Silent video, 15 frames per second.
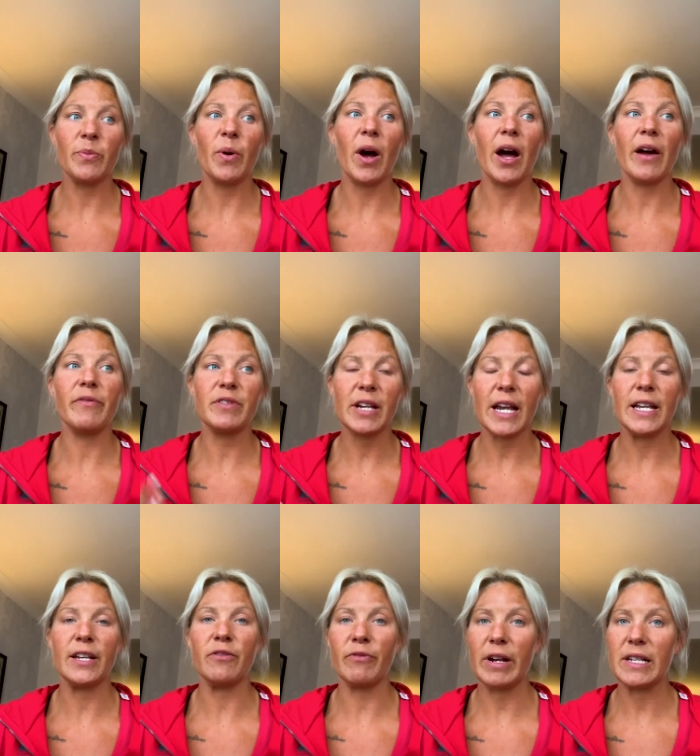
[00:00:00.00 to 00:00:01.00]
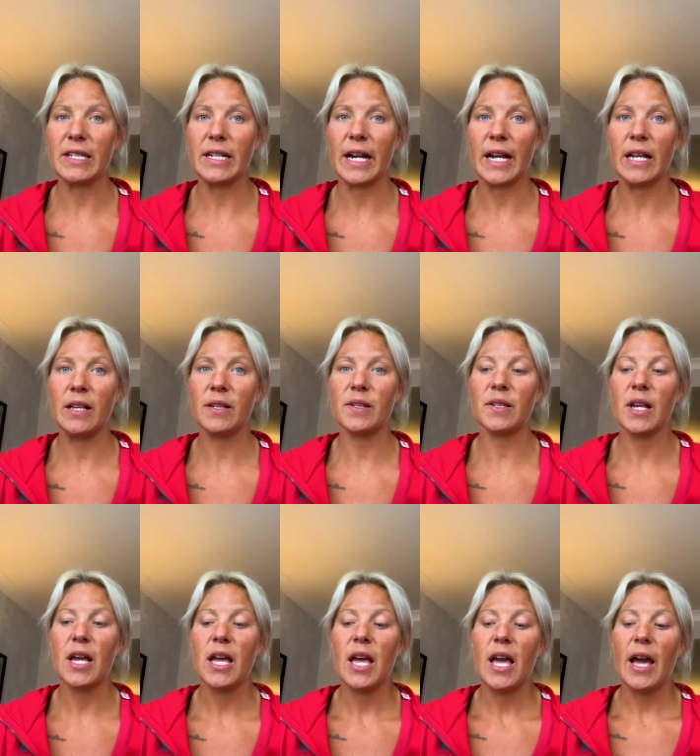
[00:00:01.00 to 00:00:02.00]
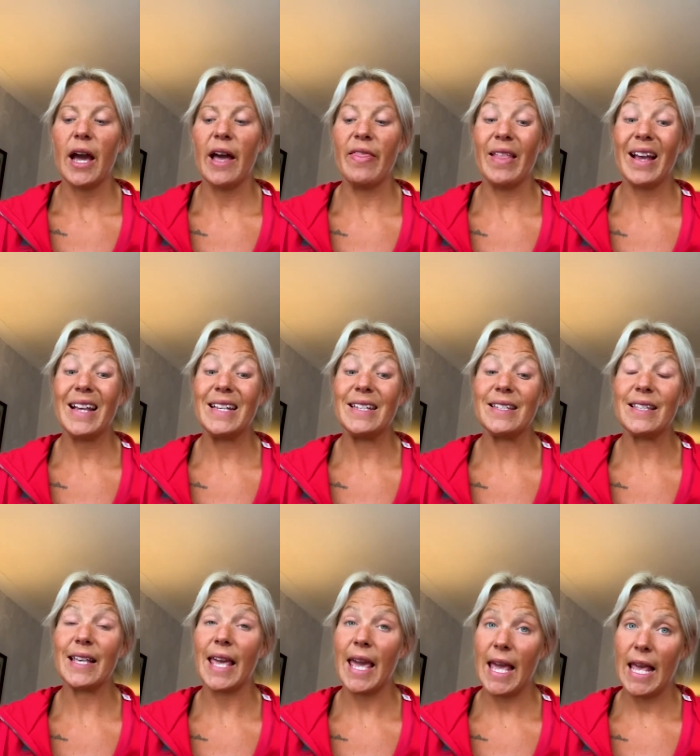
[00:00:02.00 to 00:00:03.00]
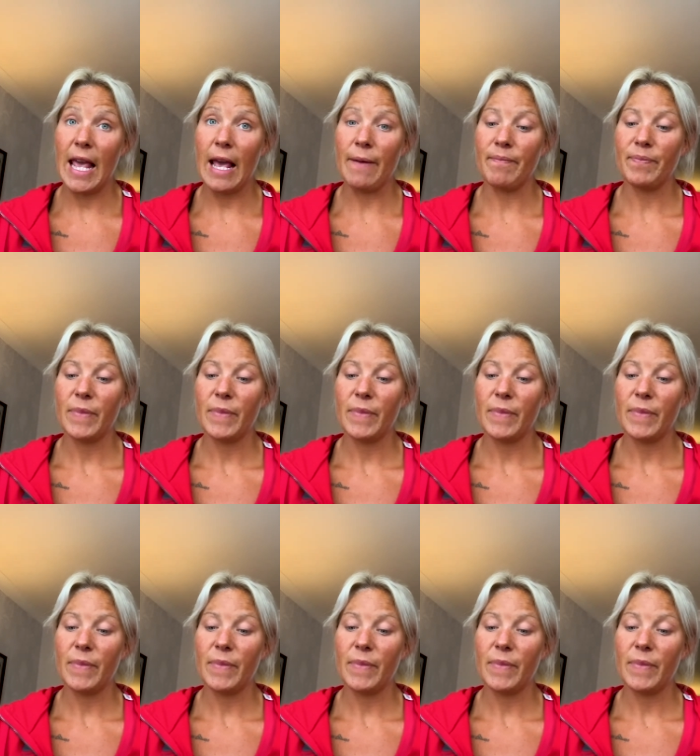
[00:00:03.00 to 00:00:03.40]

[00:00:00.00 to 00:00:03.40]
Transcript: but I've taken rest days, and that is the key.